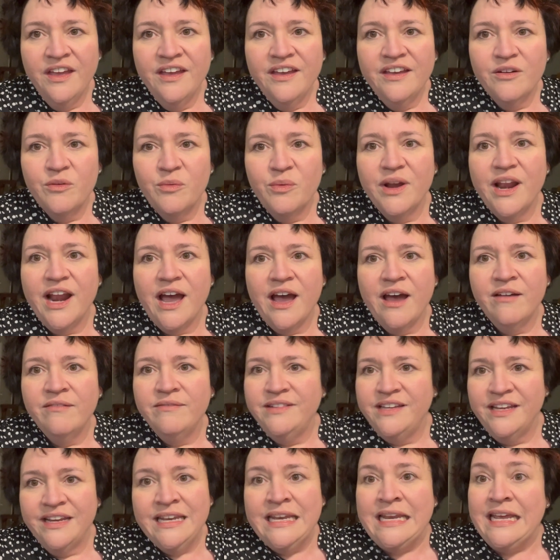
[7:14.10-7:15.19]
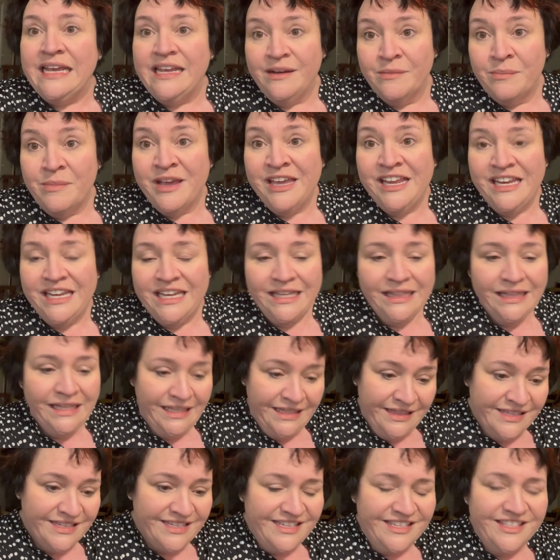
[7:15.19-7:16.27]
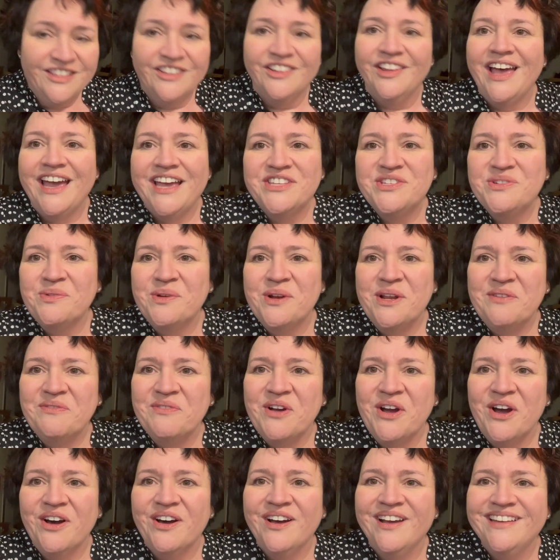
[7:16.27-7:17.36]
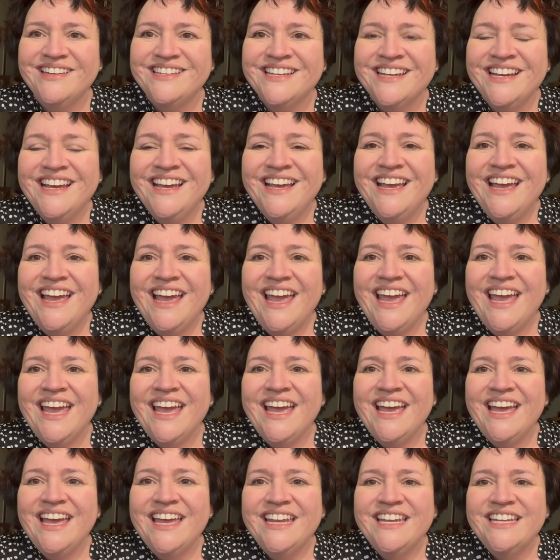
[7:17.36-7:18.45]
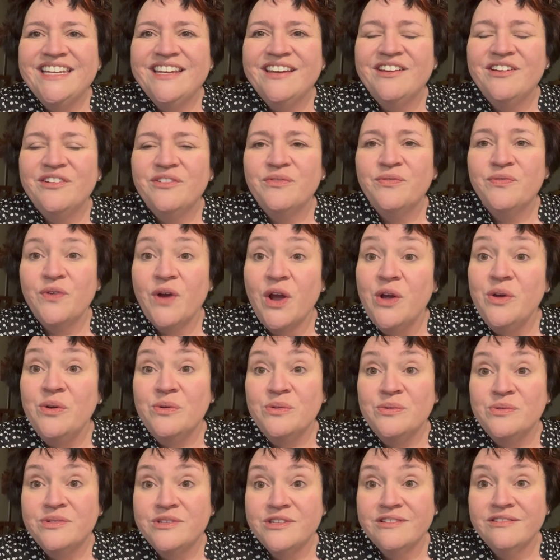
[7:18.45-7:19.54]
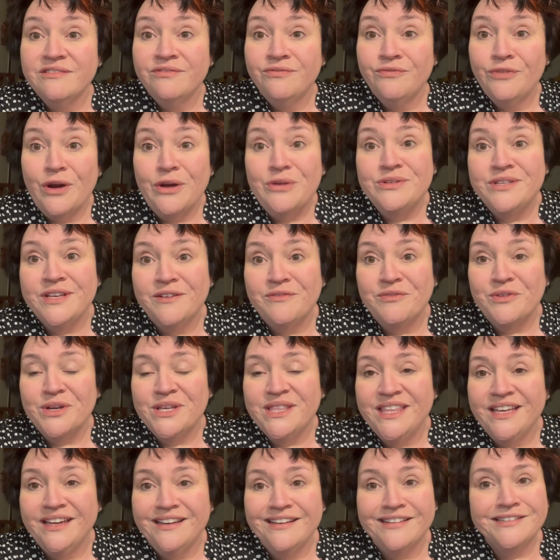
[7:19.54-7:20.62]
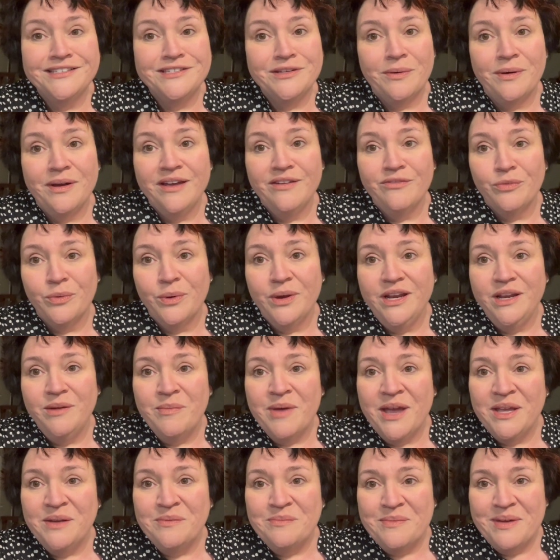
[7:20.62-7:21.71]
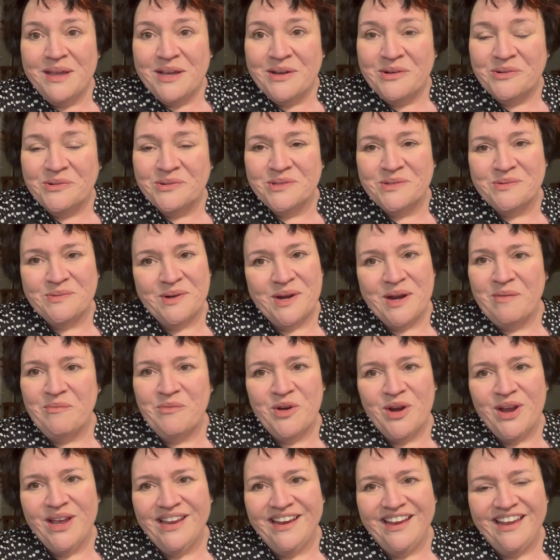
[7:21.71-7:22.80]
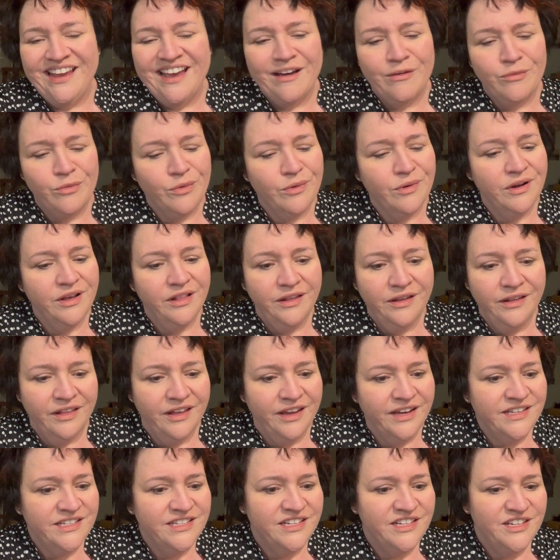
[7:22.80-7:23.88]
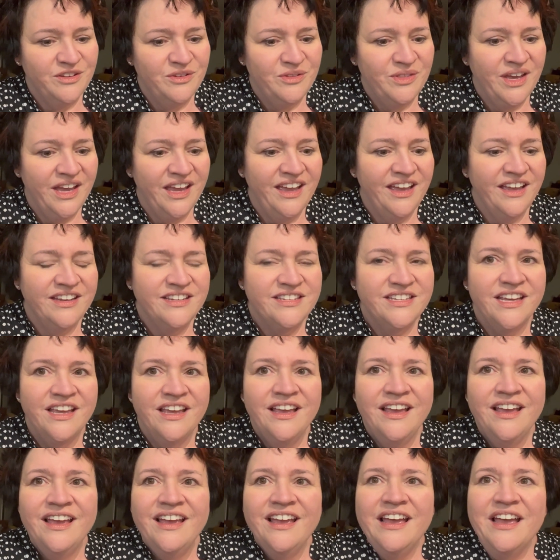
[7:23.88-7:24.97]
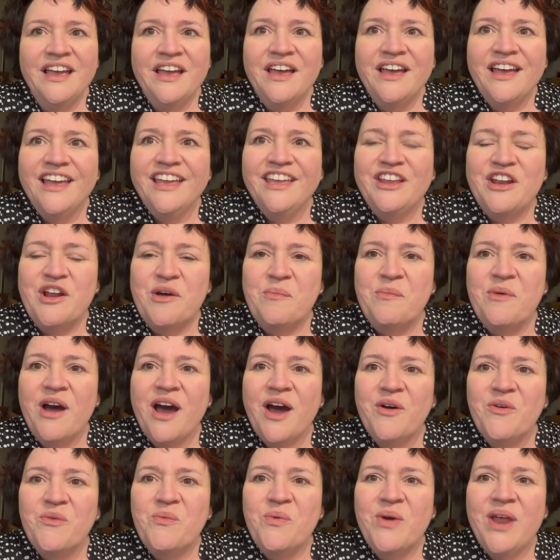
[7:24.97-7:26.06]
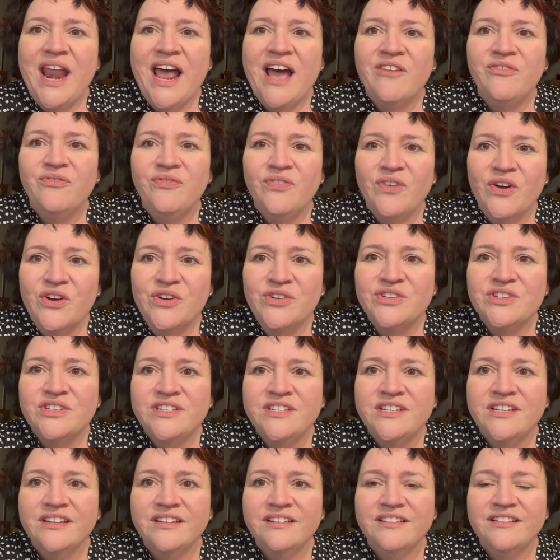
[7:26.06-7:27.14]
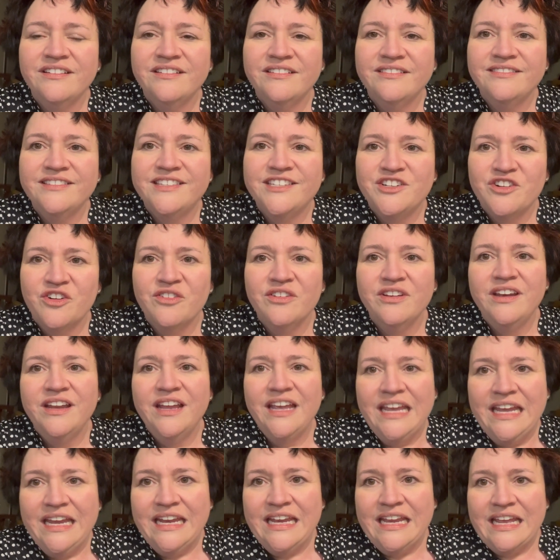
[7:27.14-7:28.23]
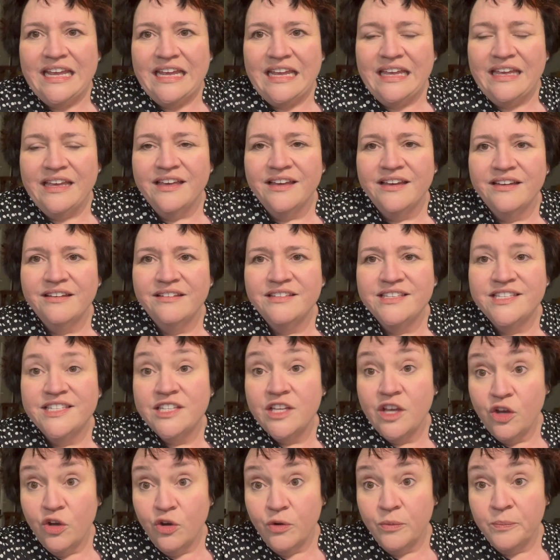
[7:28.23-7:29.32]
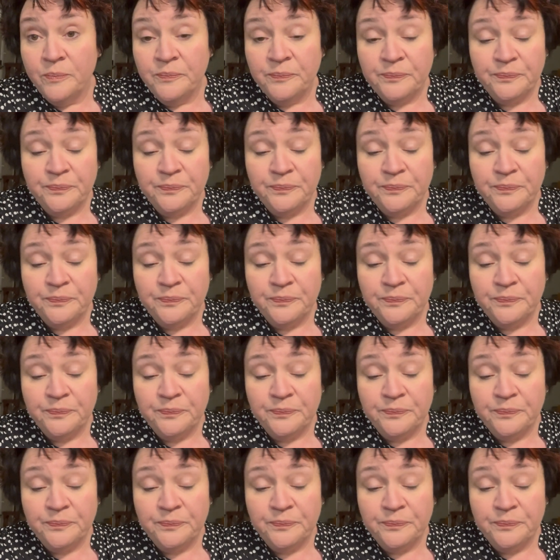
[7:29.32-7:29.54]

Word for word: What I didn't need immediately, this is the last one I've got, and froze, froze everything. So I have ready-made meals when I'm ready. I really like to do that you know, when I first started eating soup,